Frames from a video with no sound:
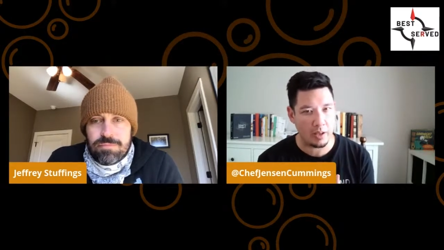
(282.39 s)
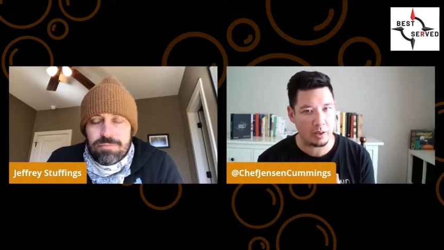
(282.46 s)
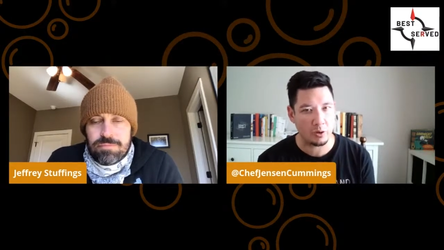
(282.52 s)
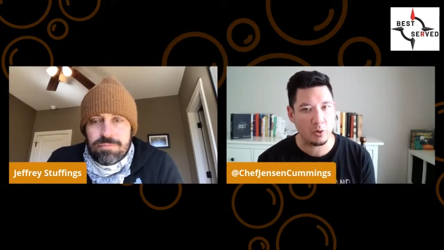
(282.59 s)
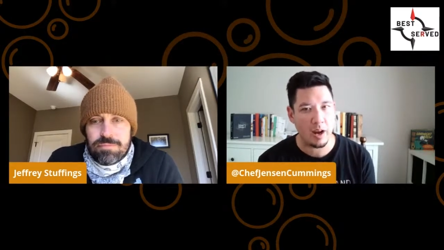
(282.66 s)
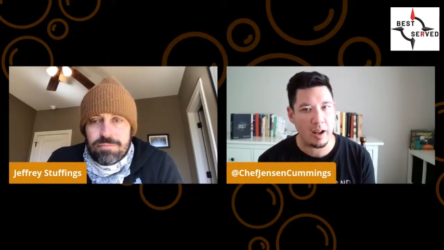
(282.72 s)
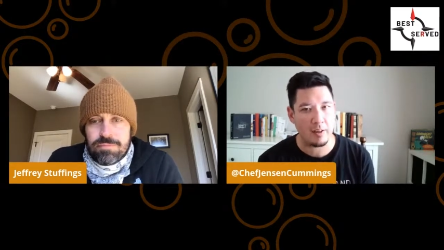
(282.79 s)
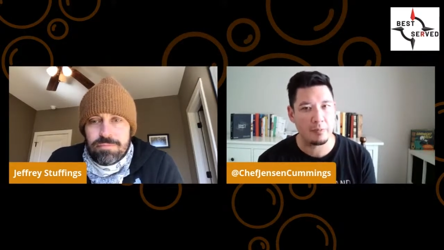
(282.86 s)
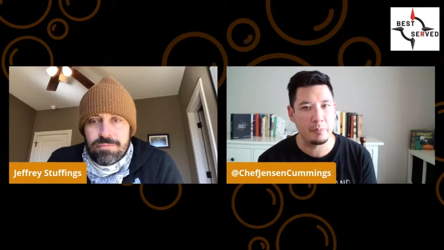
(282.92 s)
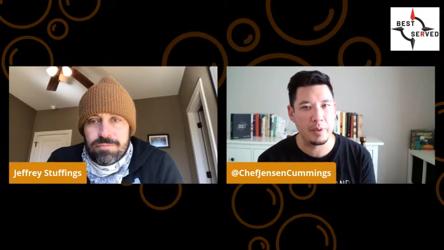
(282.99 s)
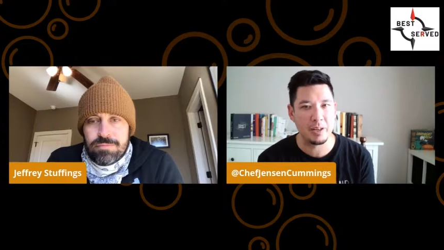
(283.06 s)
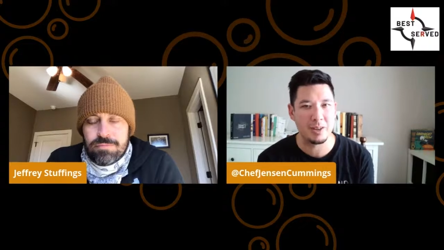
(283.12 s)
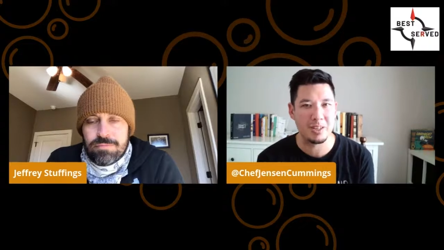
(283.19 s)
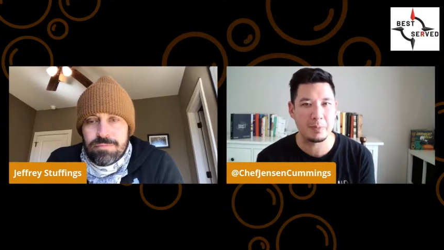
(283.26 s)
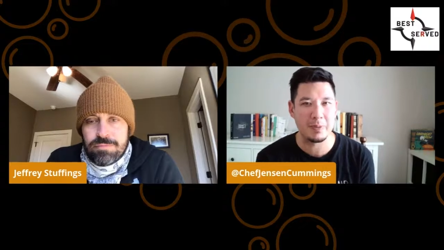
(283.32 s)
Speaker 1: and craft
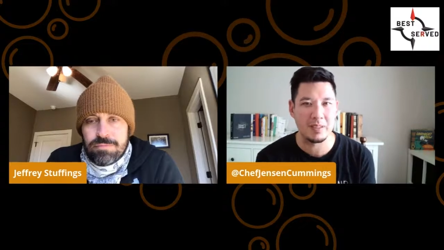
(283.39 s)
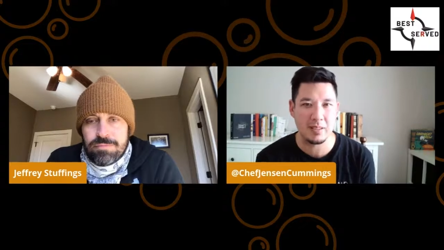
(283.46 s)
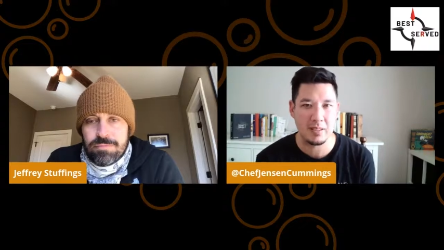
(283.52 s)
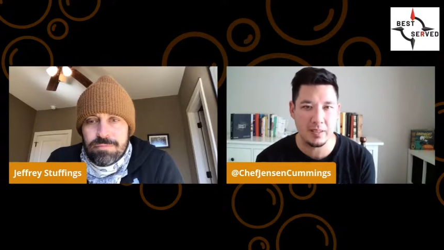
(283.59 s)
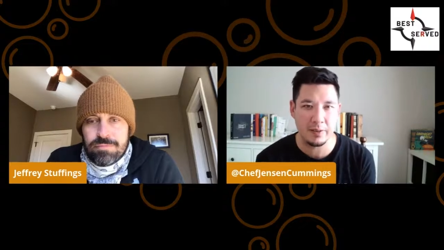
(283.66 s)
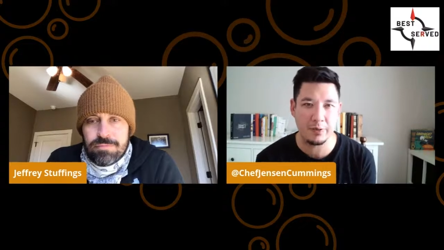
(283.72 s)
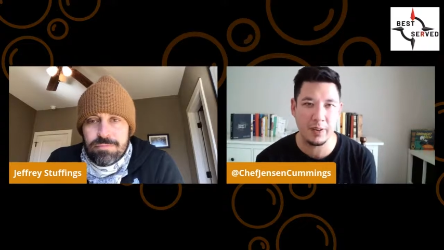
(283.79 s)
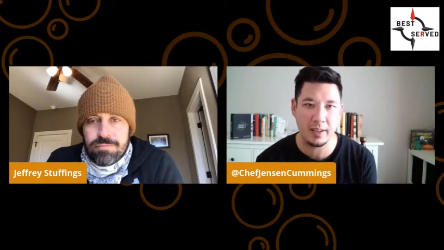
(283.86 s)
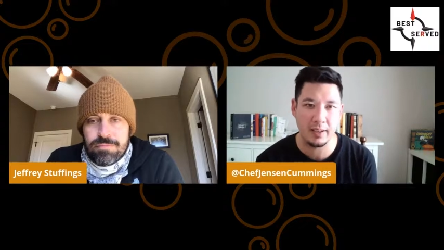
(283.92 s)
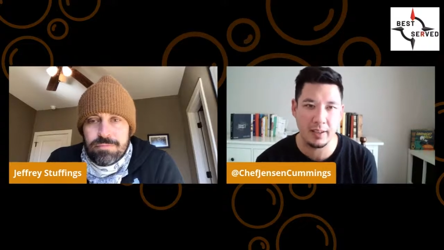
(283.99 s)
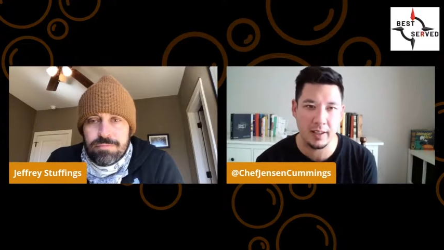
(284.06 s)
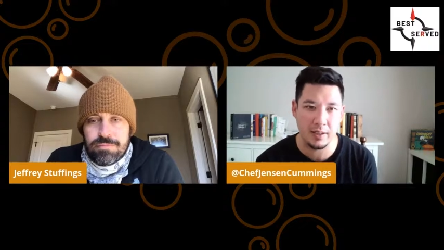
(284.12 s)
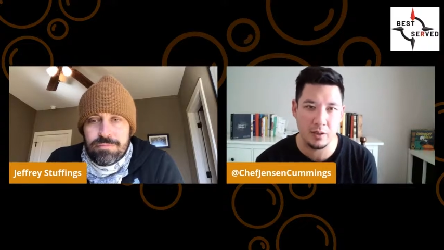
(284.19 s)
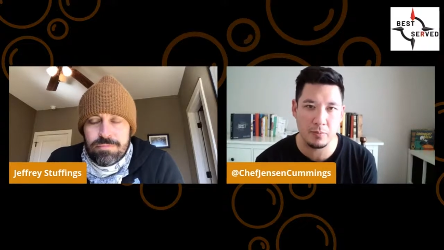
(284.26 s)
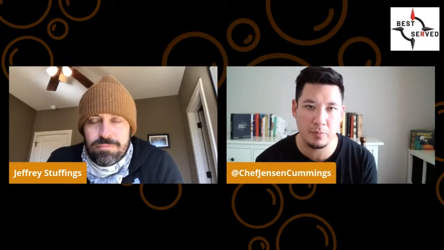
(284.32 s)
beer
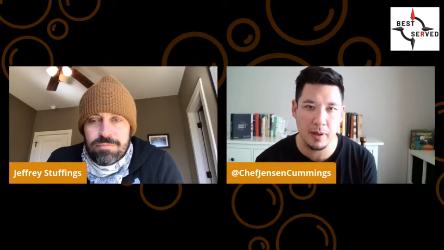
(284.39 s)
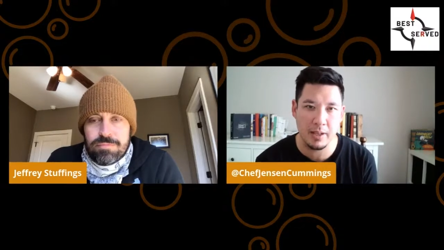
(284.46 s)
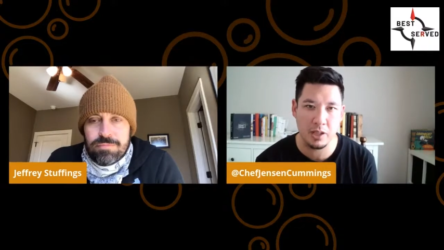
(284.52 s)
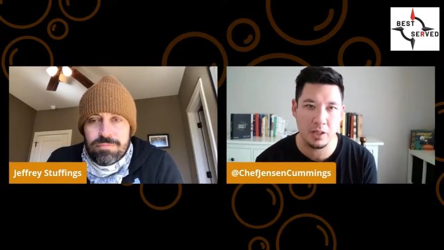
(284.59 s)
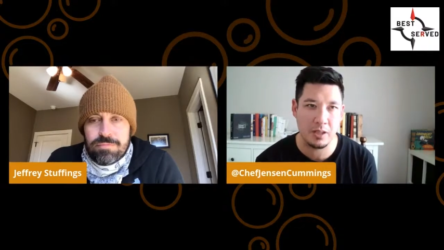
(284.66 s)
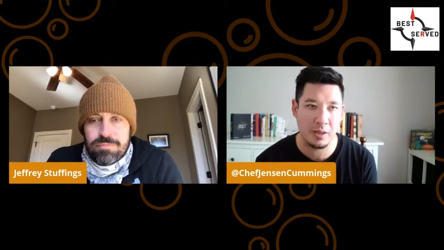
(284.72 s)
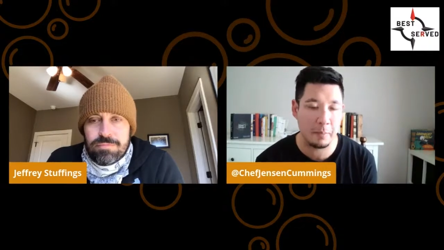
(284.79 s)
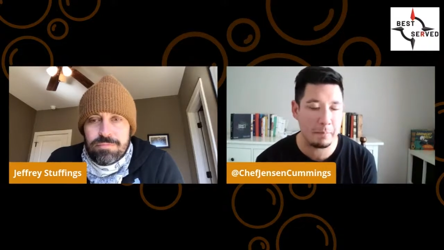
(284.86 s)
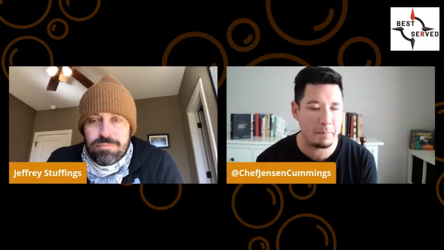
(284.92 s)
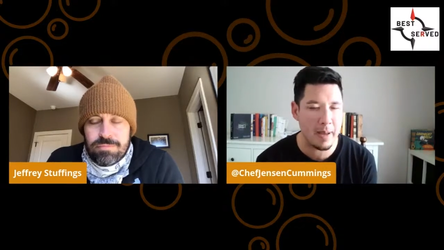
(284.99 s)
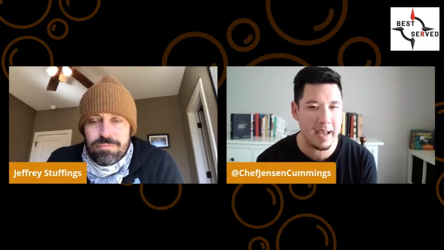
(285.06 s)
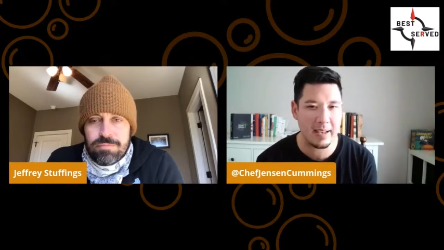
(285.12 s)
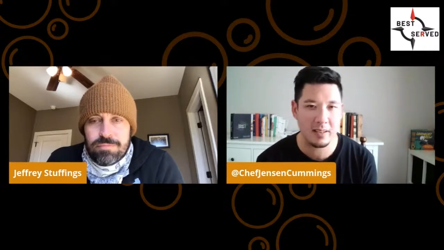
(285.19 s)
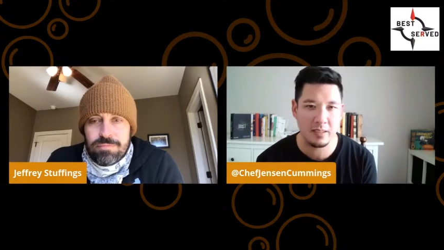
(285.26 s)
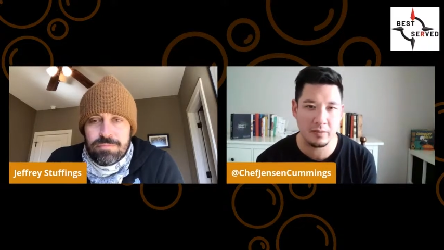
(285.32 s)
specifically, as you mentioned, the
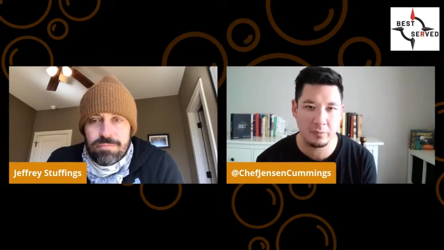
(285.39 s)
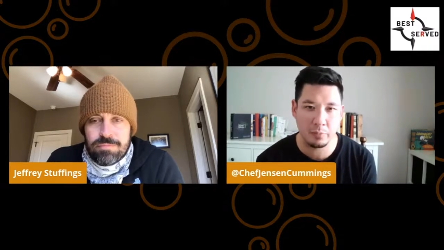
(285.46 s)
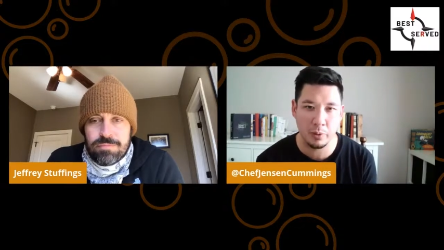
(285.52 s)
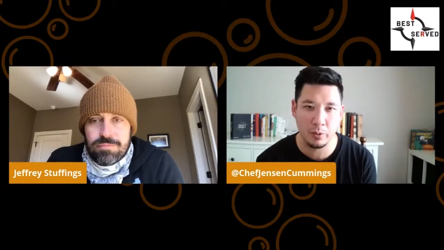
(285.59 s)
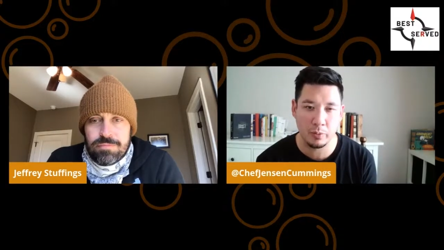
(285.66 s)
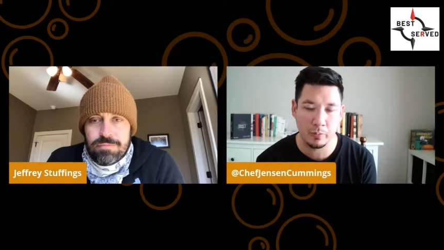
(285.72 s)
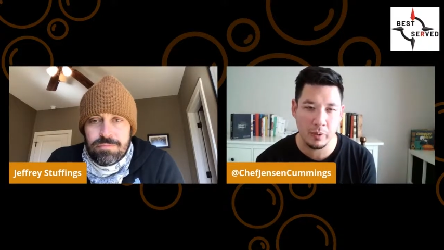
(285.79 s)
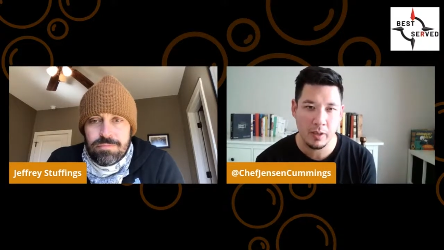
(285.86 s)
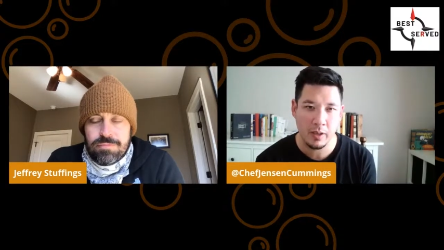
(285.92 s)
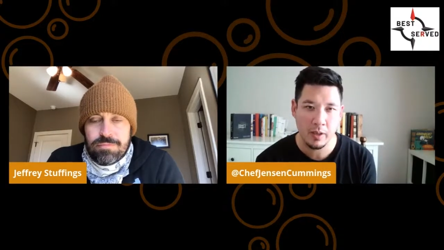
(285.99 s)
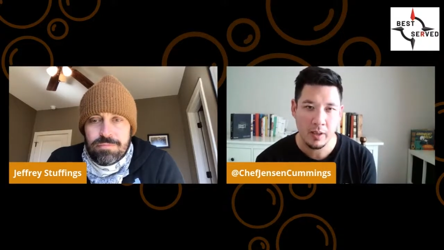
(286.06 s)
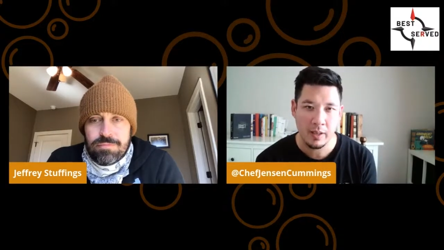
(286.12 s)
massive boom